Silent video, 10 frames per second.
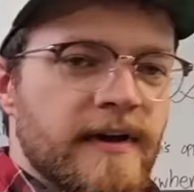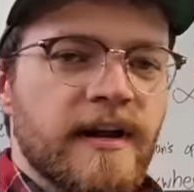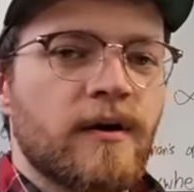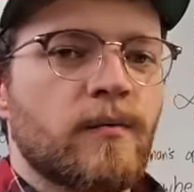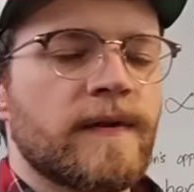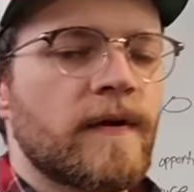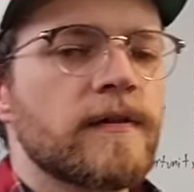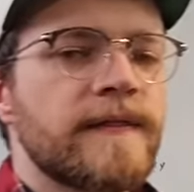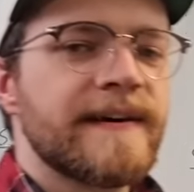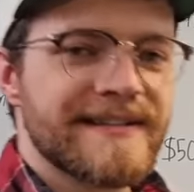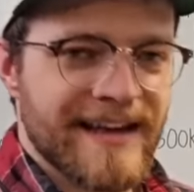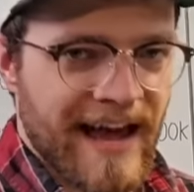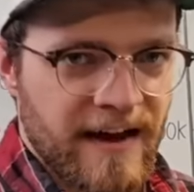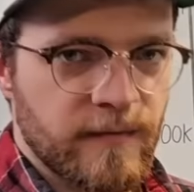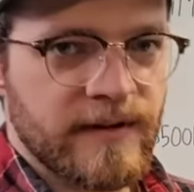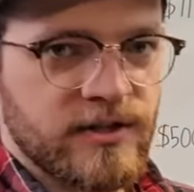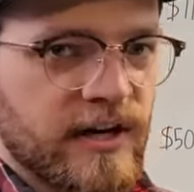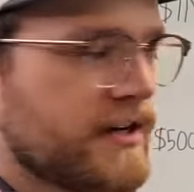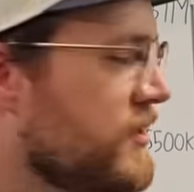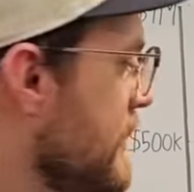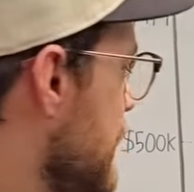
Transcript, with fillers: Now, with all the things that have been changing